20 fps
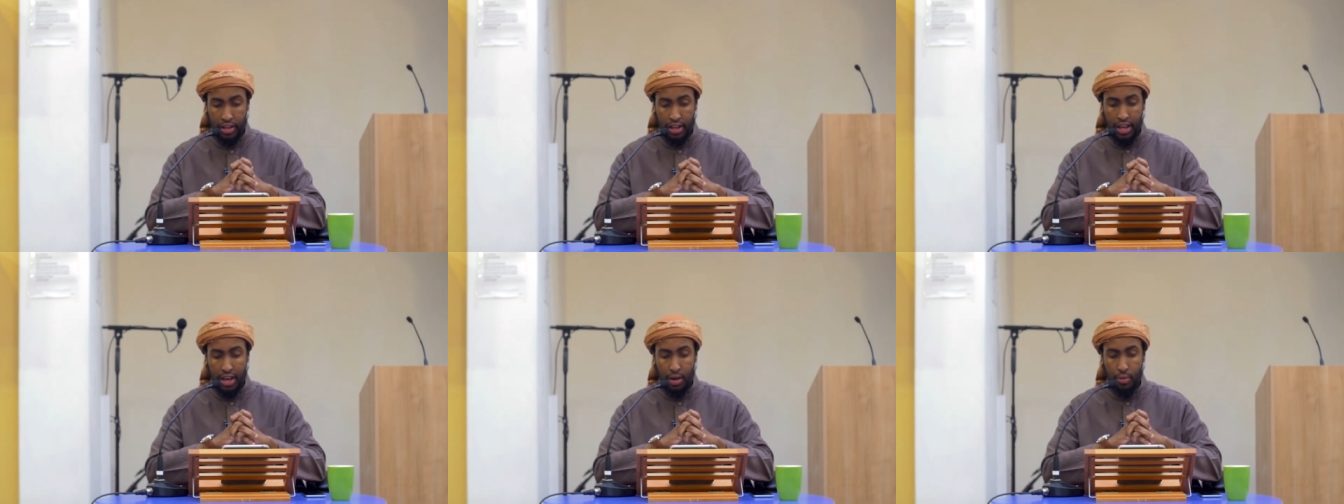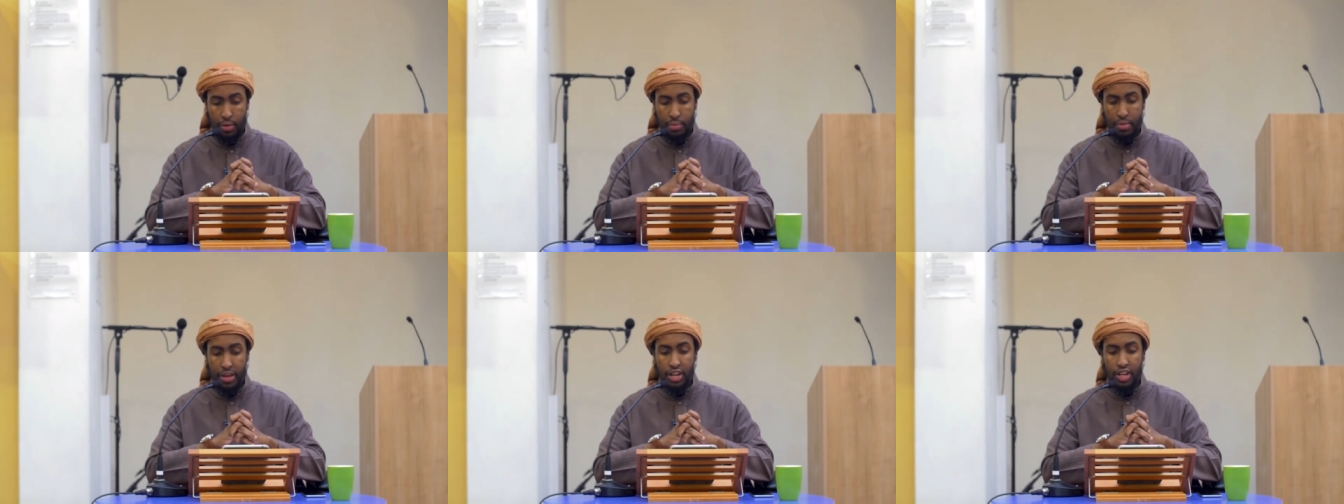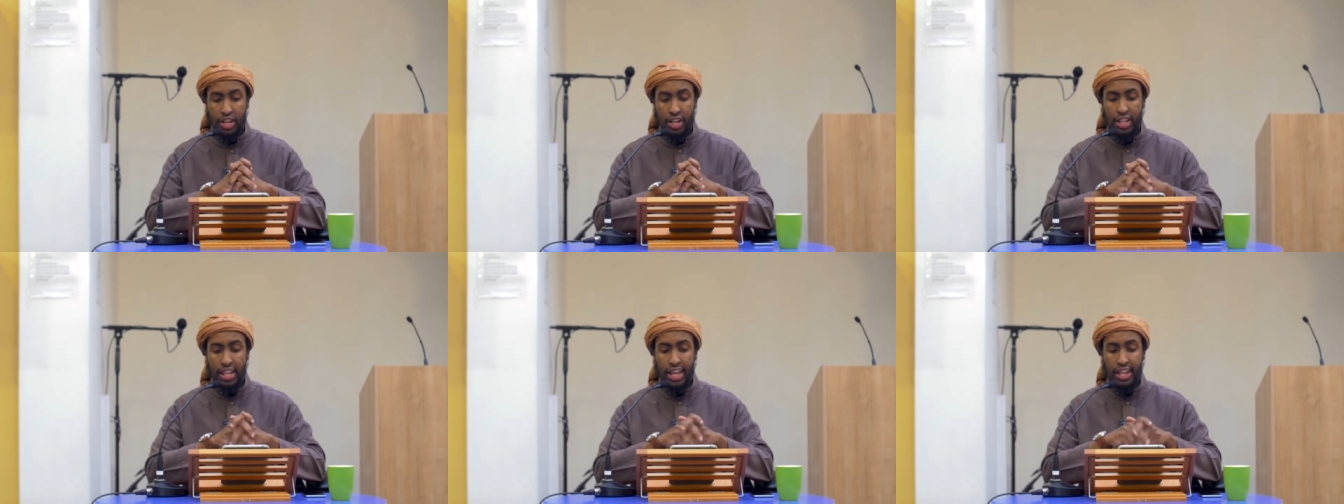And we
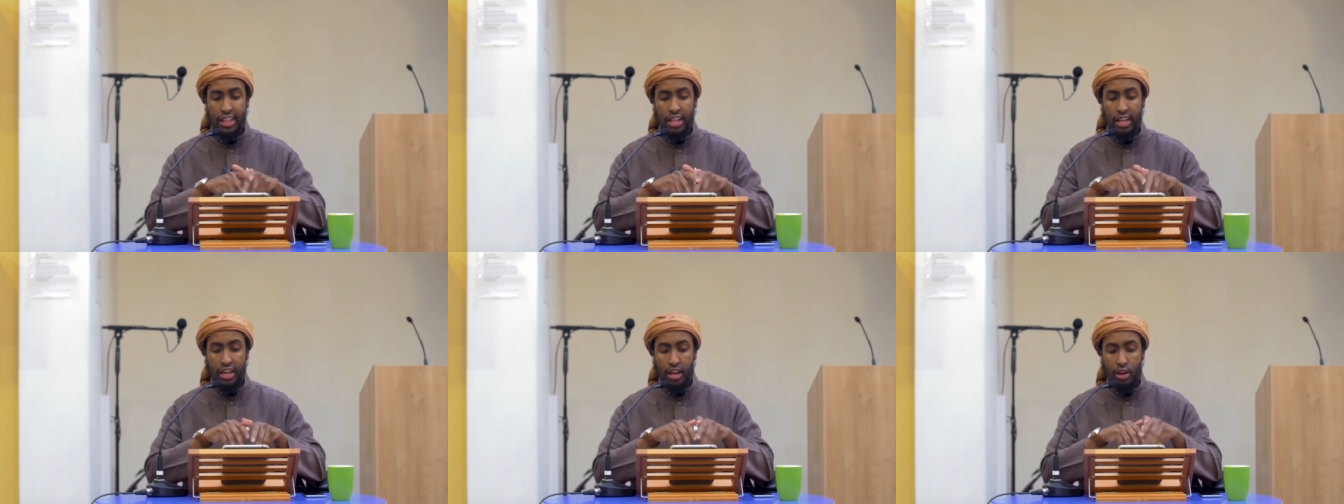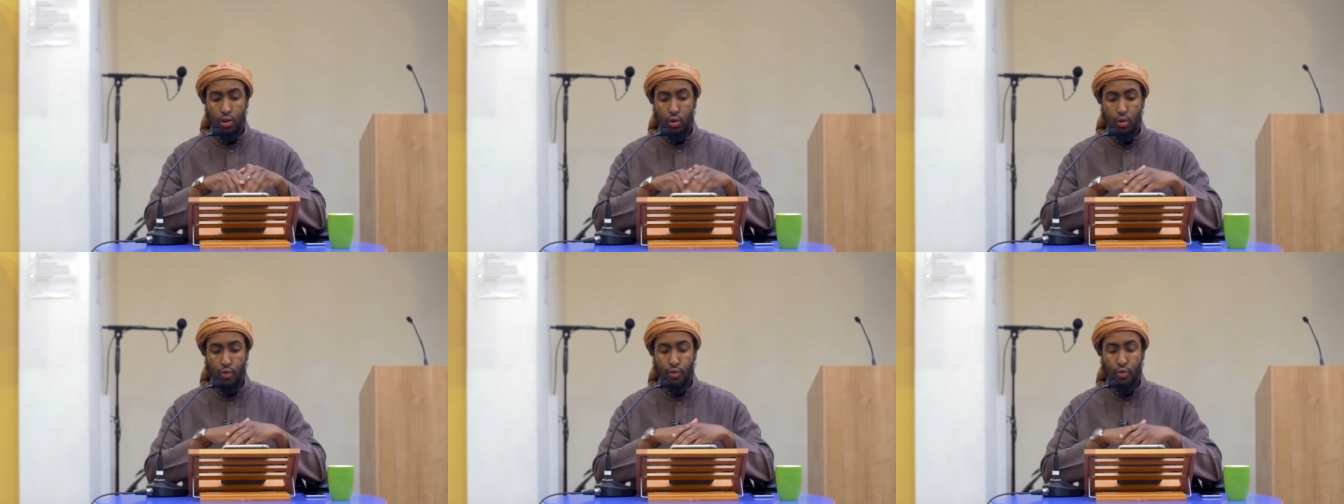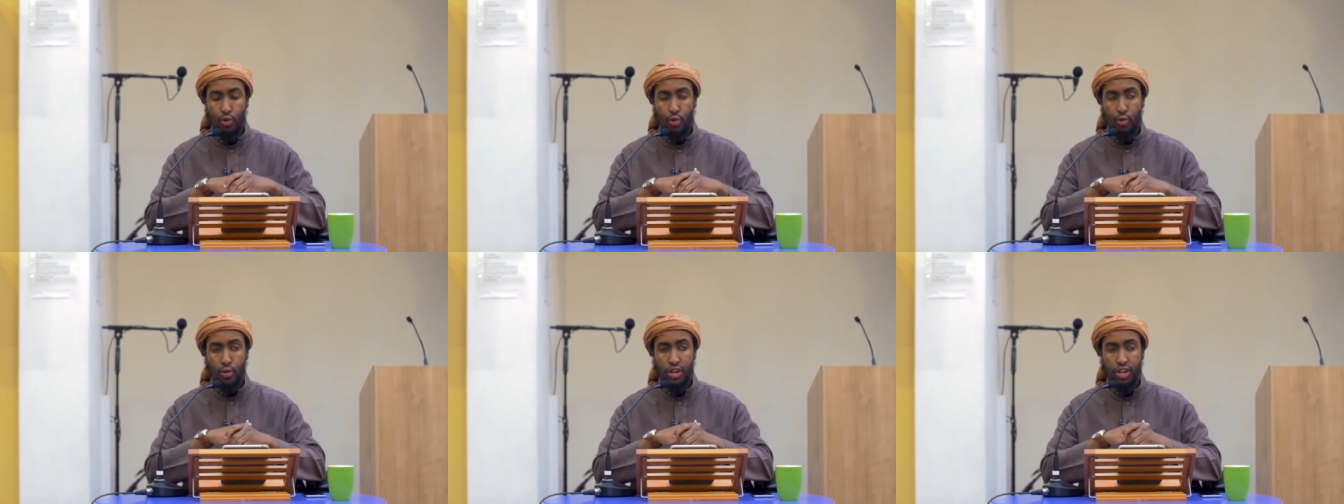mentioned that the
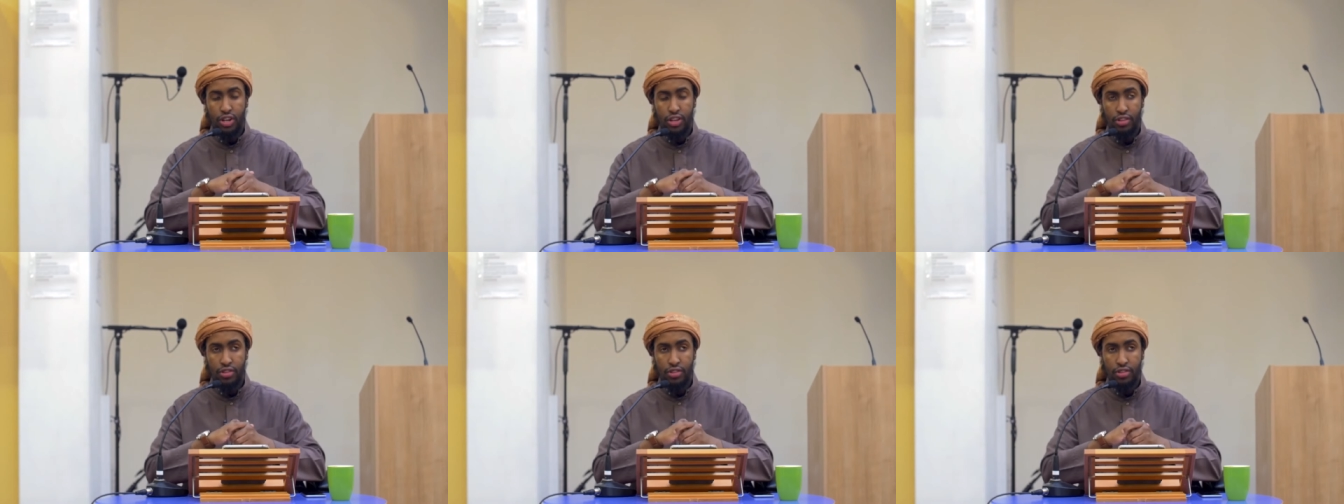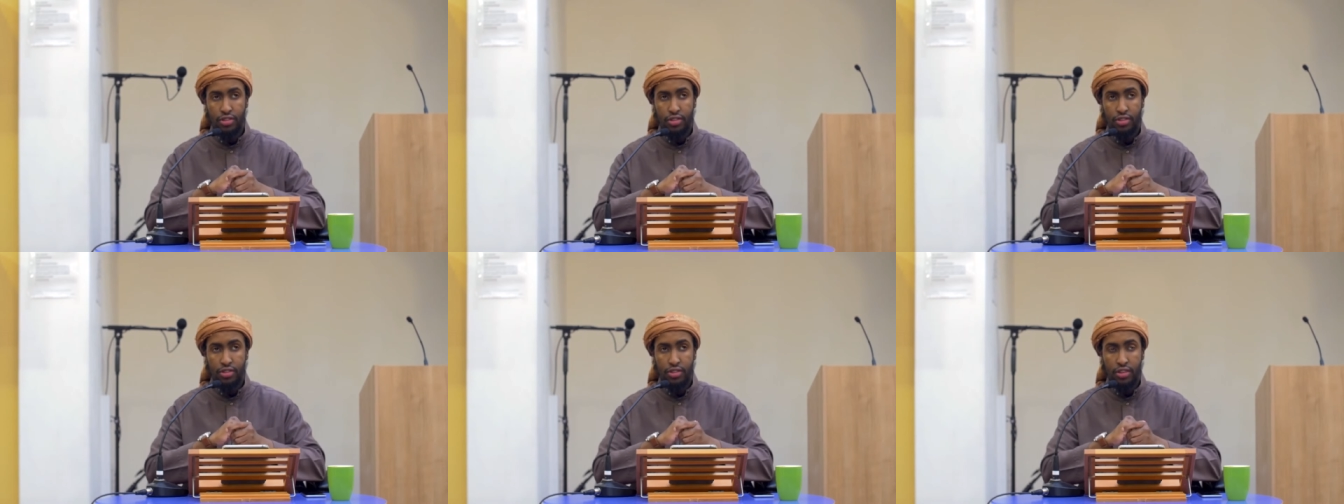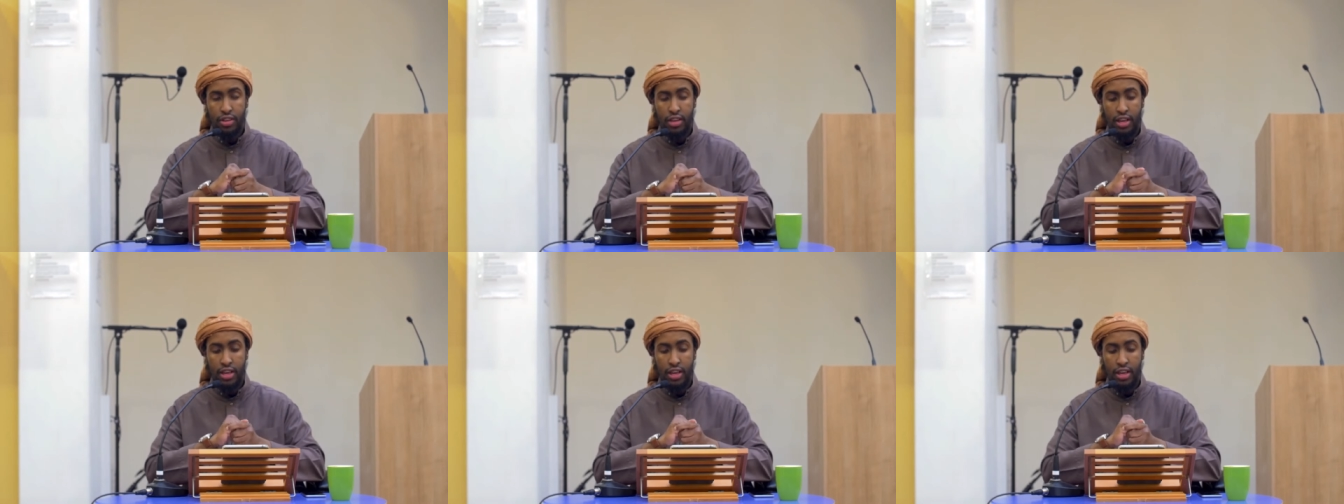kufr which is
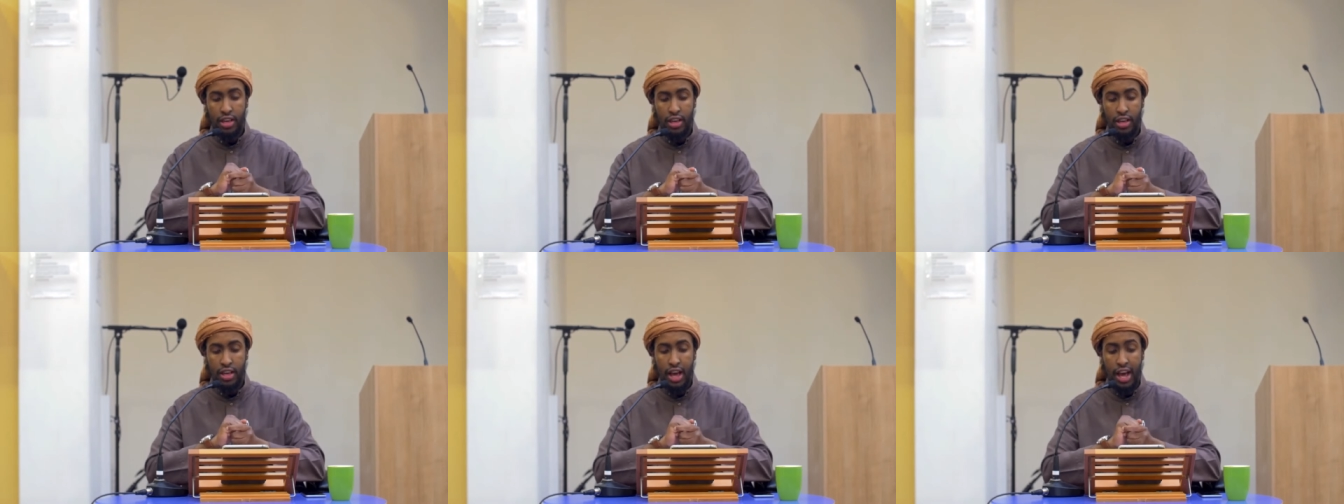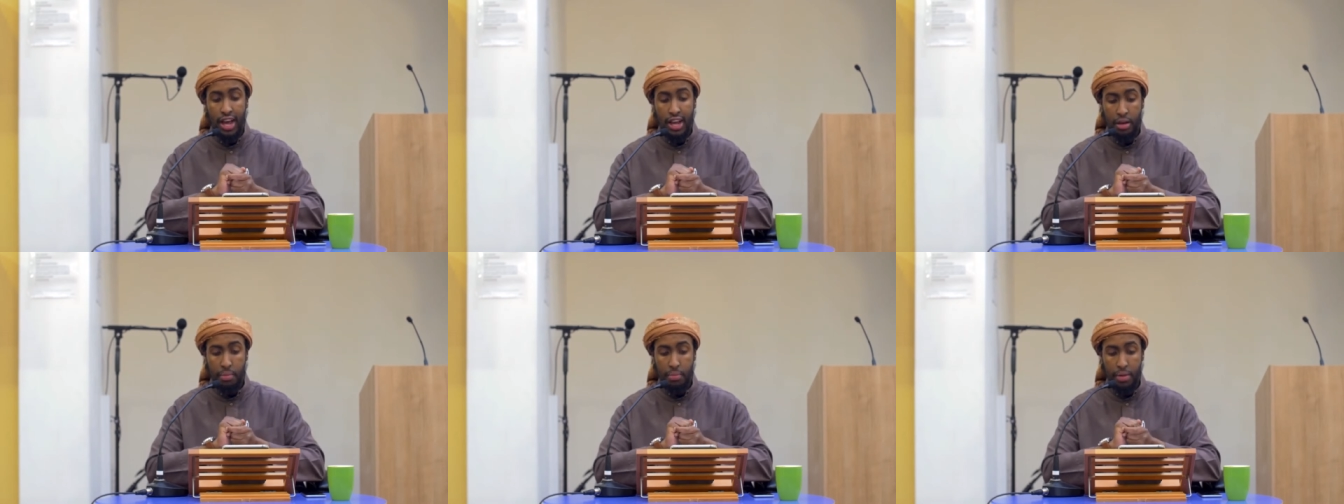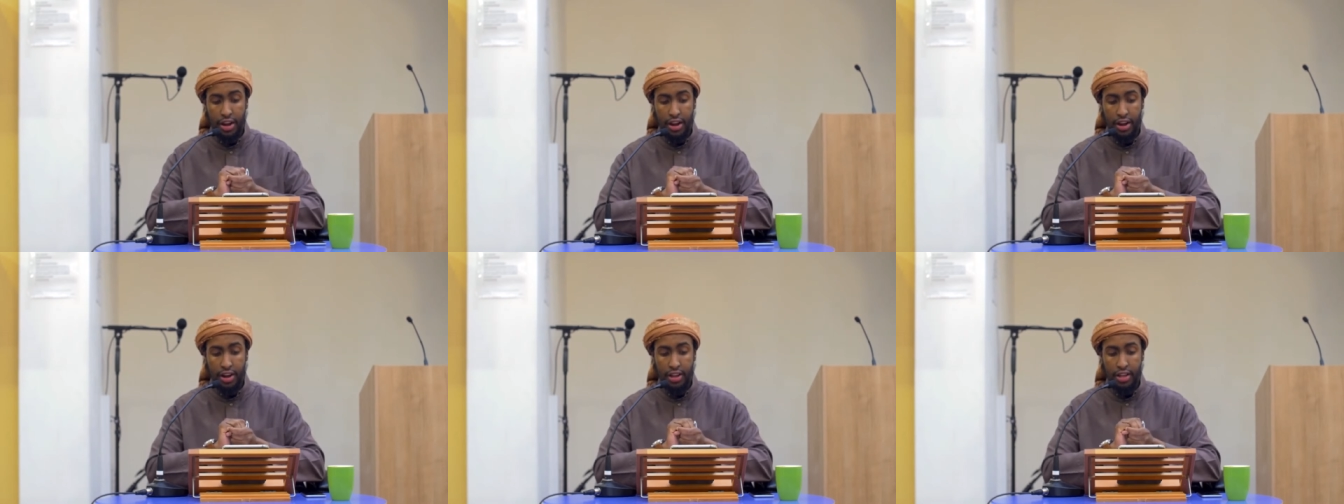uh,
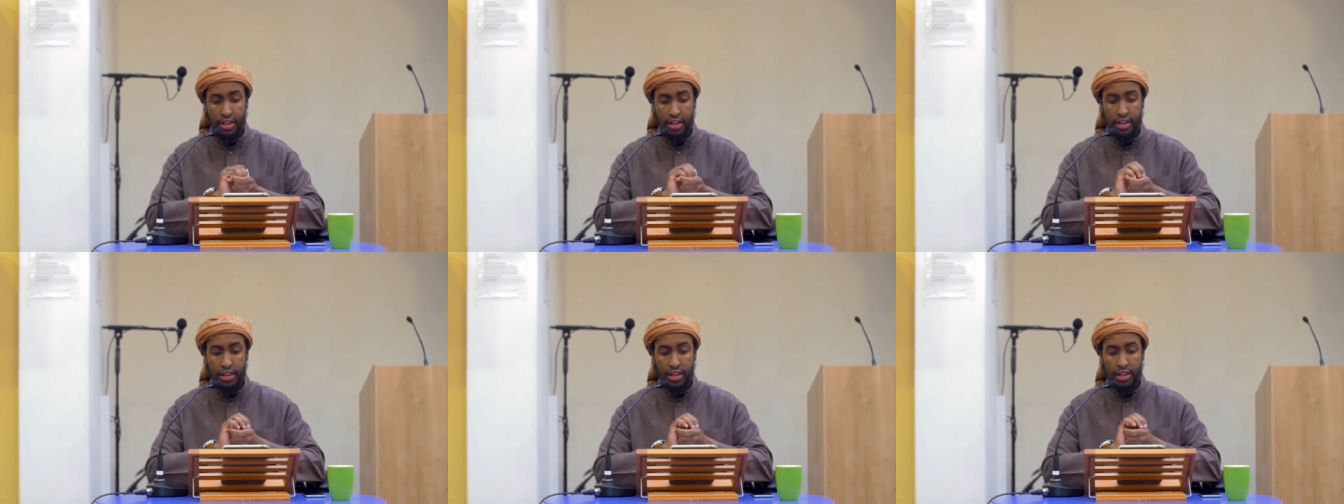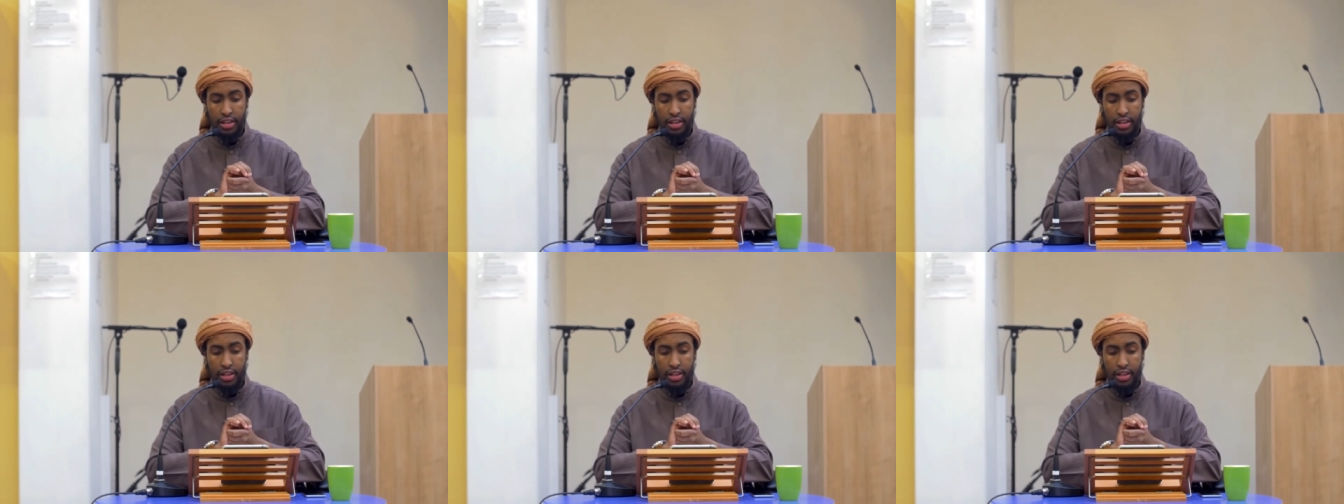akbar